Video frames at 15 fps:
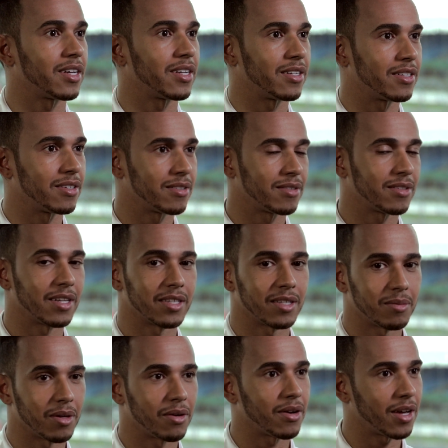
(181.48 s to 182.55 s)
and let
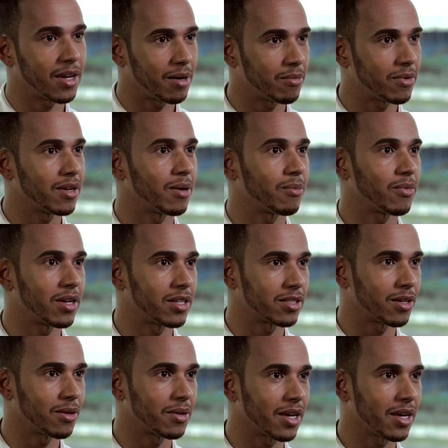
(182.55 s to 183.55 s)
them know, hey, I'm here, I'm ready to go